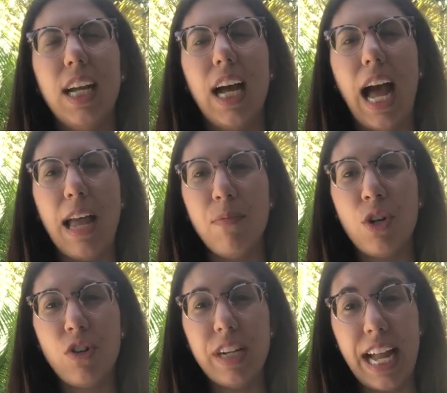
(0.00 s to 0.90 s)
I am
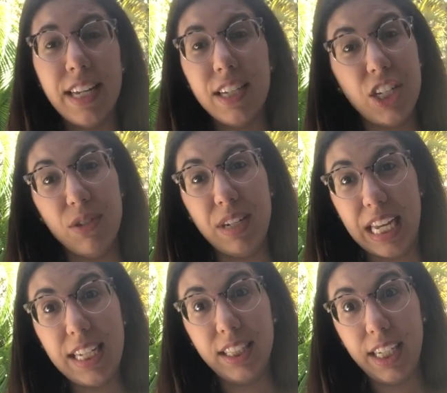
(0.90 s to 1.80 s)
created
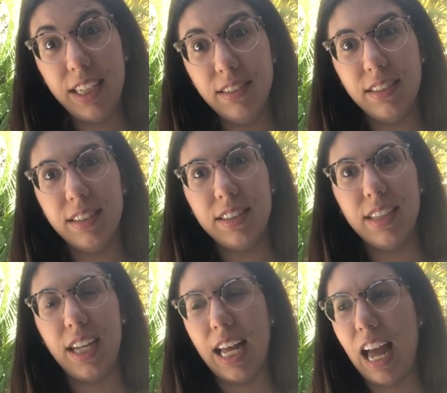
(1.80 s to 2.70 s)
uniquely,
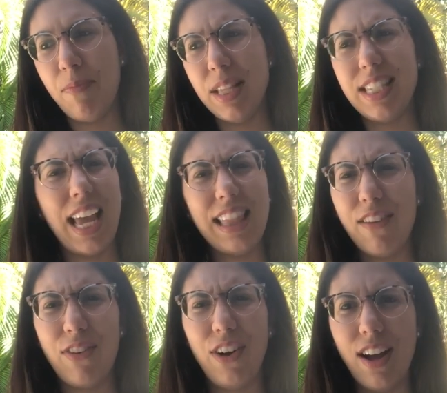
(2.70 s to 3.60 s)
and I've been saying
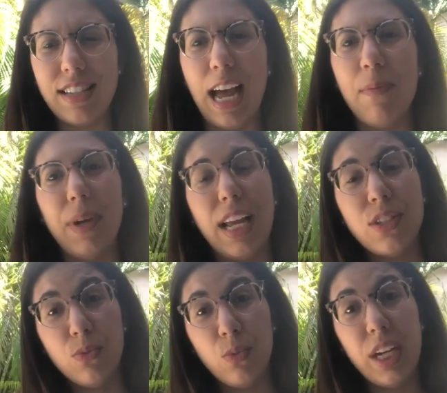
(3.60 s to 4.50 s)
that for a long time, but like
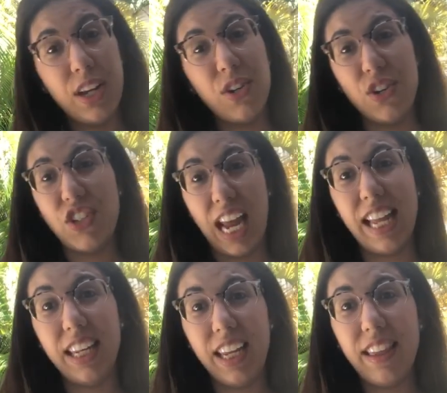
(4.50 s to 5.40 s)
really
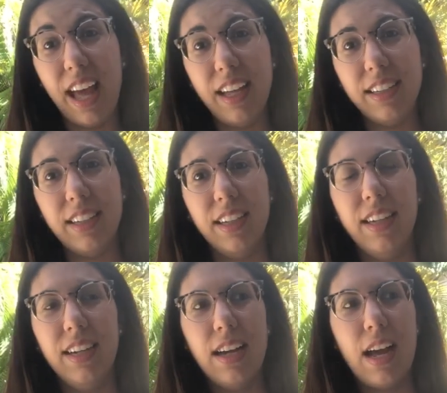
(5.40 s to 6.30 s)
understanding that,
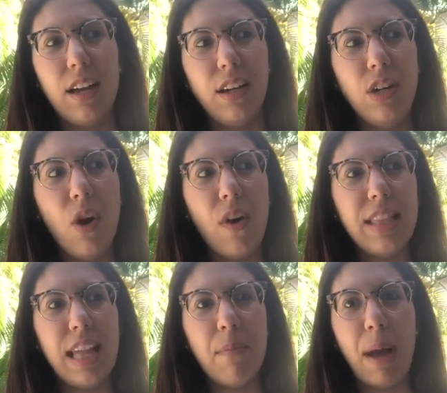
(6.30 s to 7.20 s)

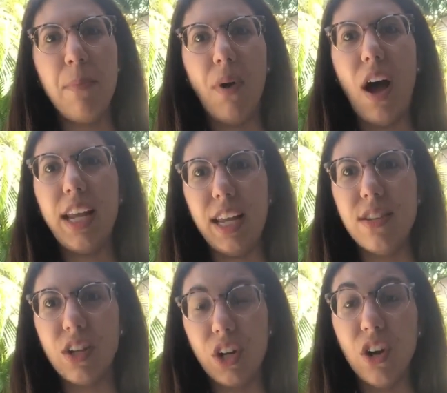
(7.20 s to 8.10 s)
knowing that my body
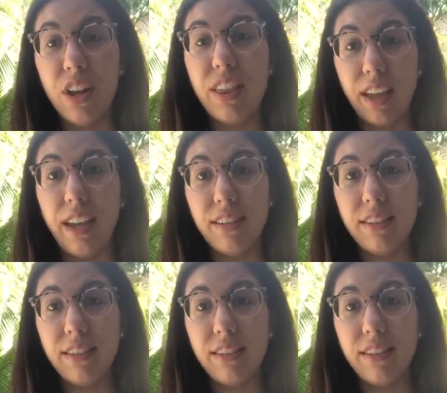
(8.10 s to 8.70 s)
is a good thing,